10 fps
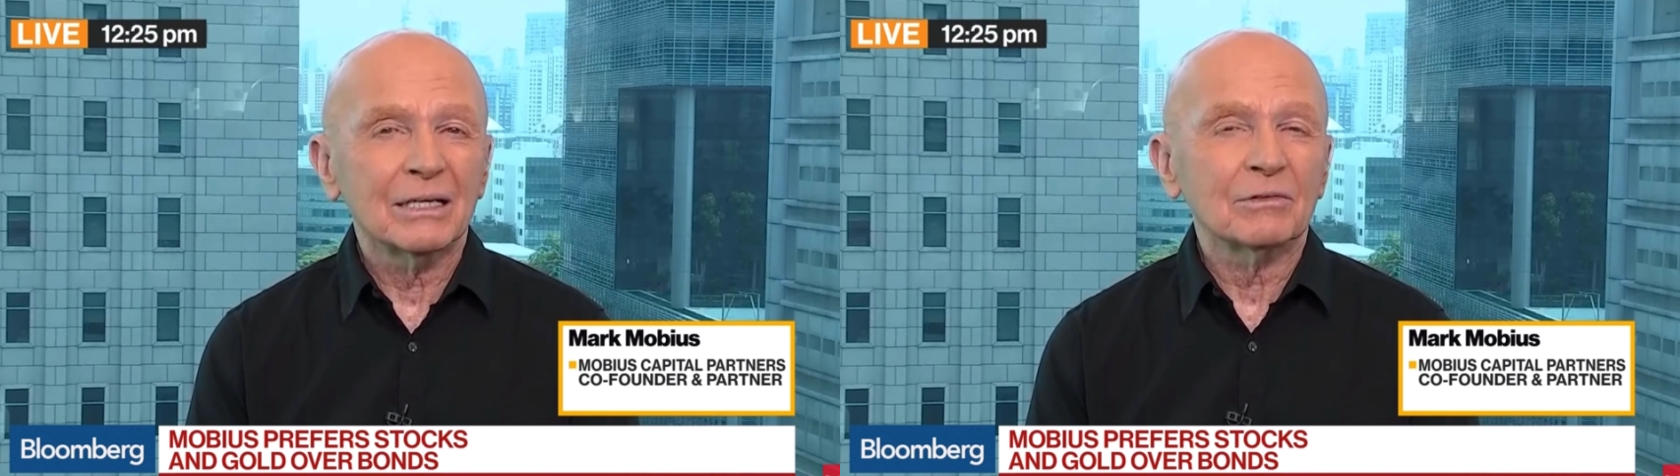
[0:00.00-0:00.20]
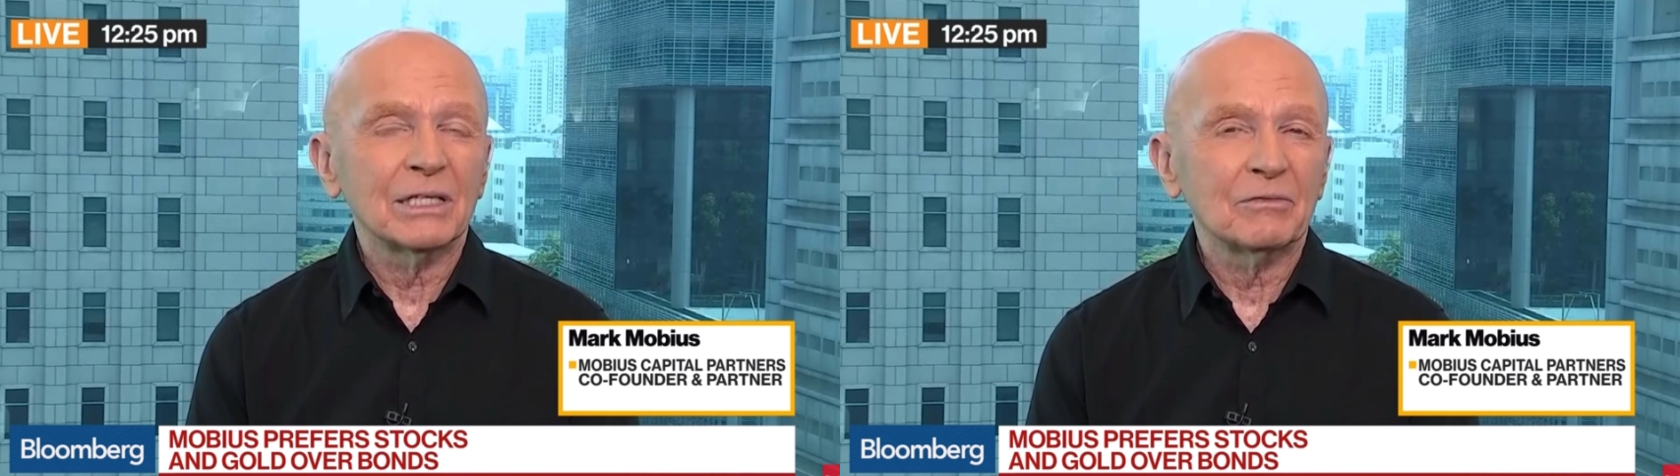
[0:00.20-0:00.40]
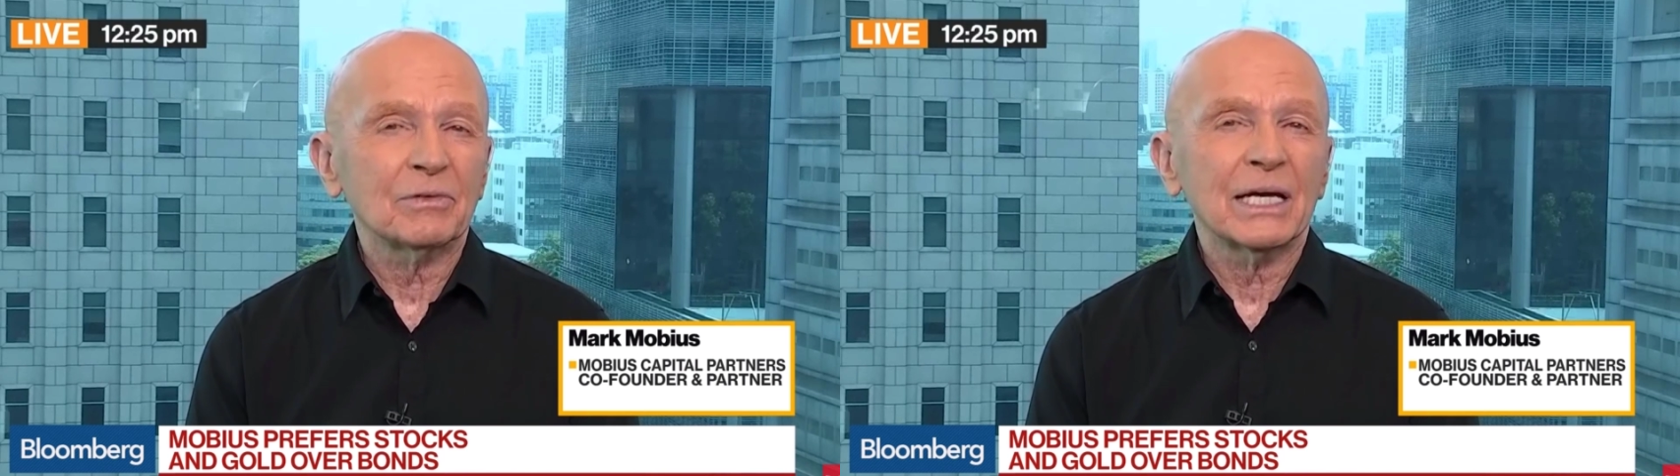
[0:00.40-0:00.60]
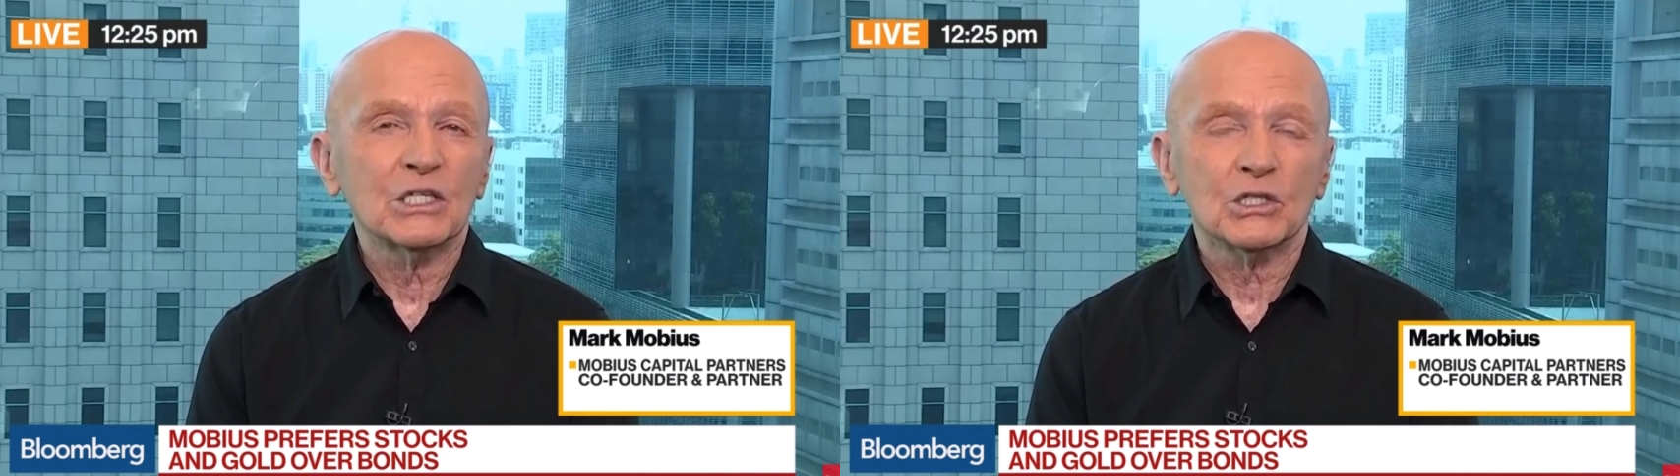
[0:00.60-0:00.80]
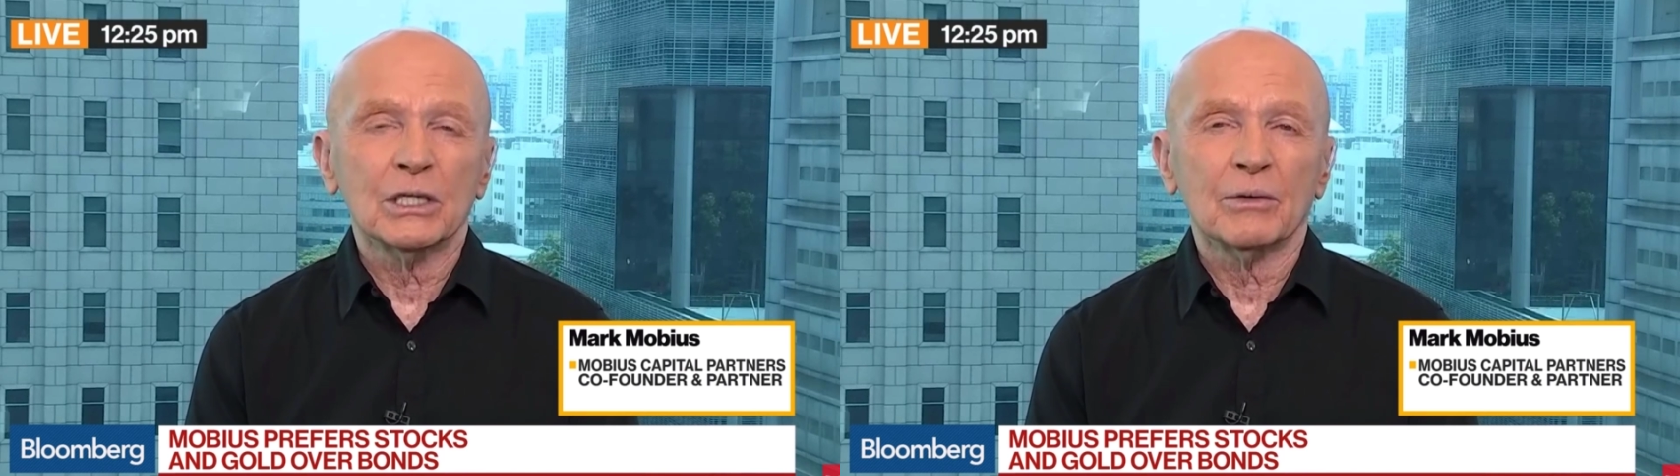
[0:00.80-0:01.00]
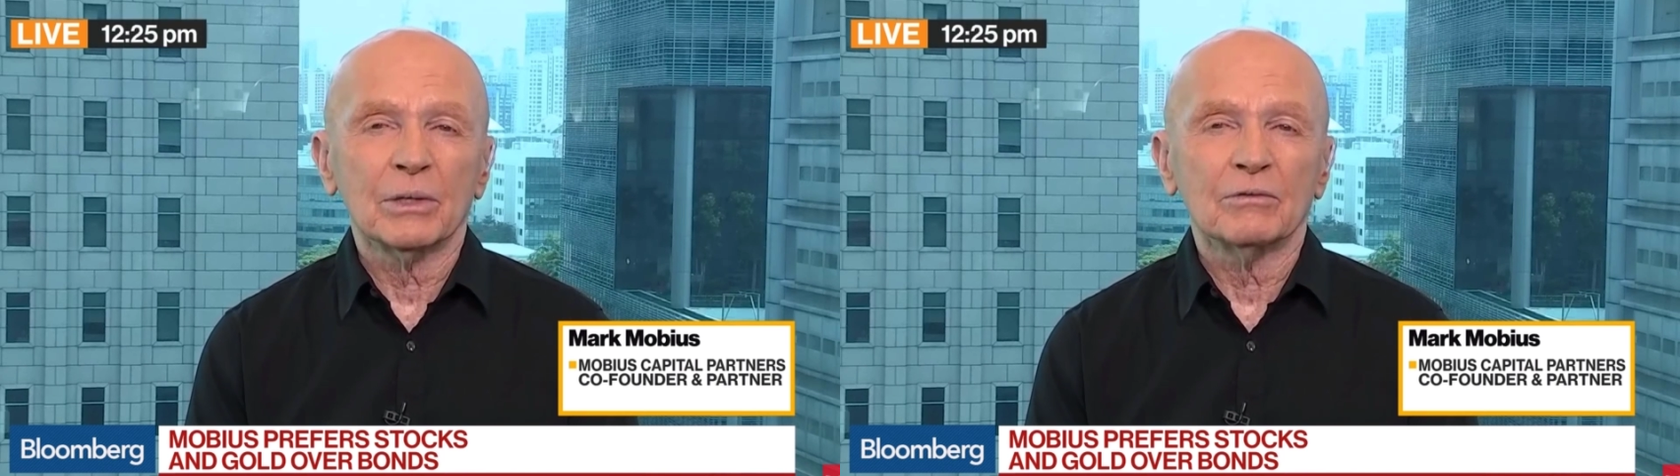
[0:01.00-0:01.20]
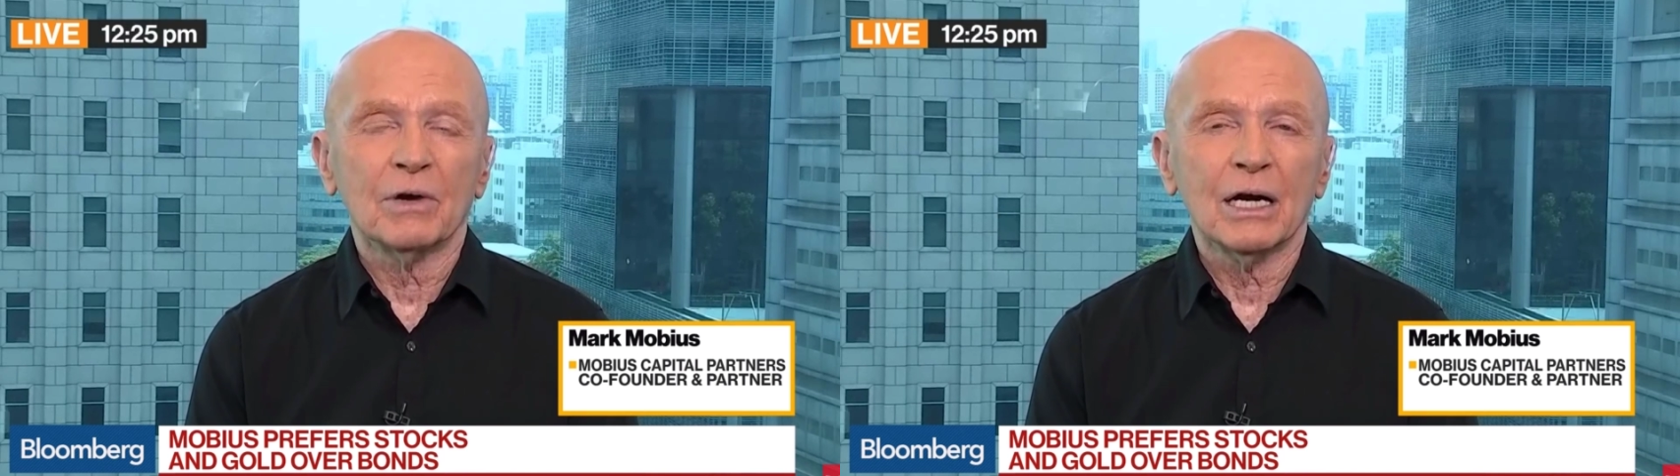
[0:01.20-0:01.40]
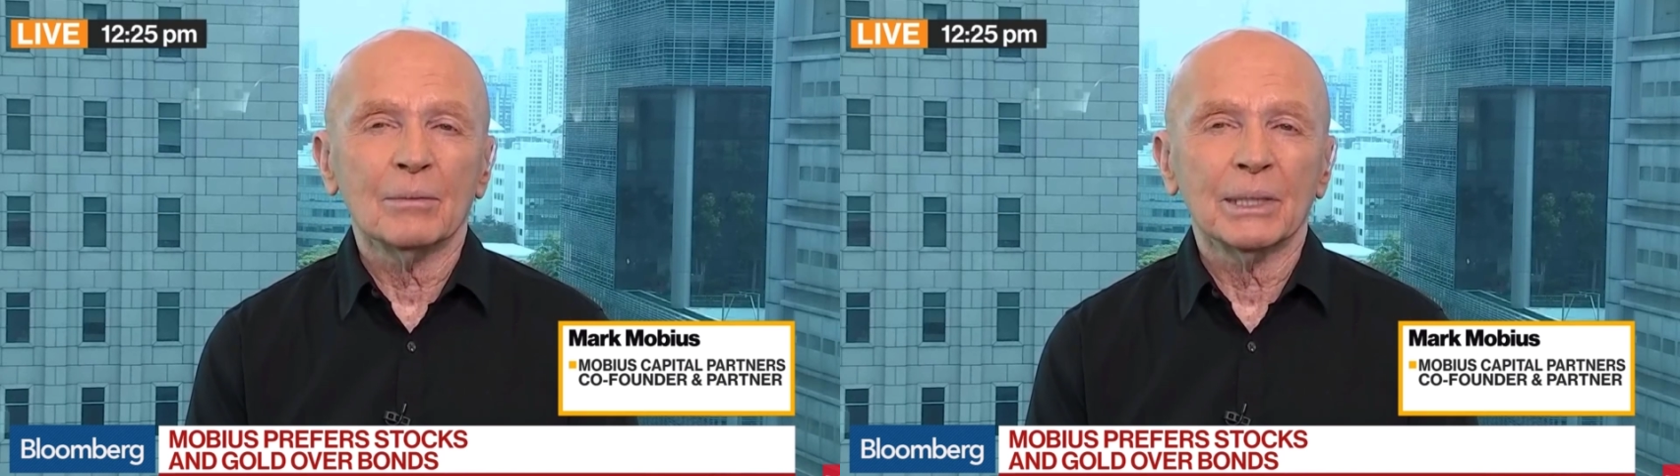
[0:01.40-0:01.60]
deflationary
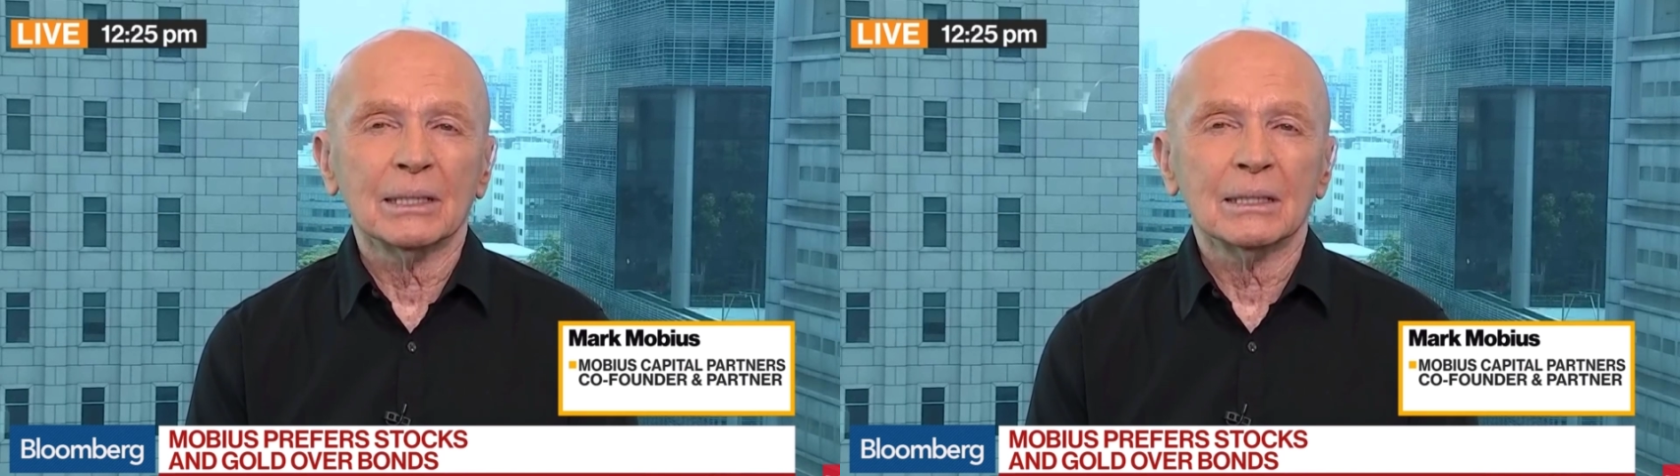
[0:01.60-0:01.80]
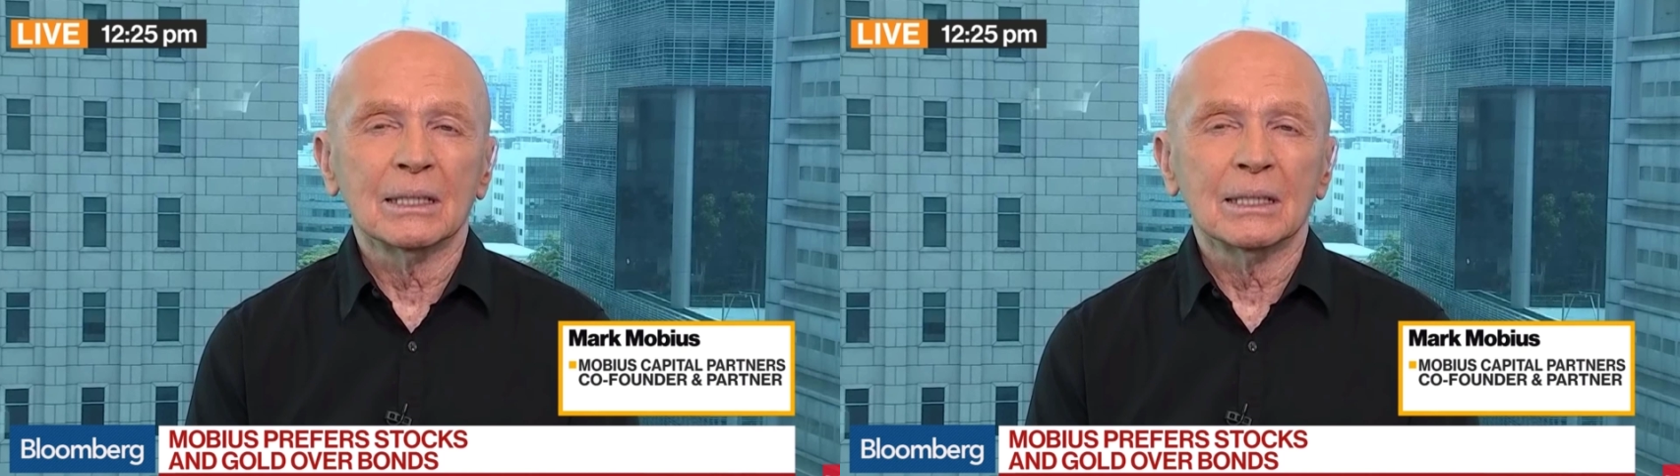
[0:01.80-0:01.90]
environment.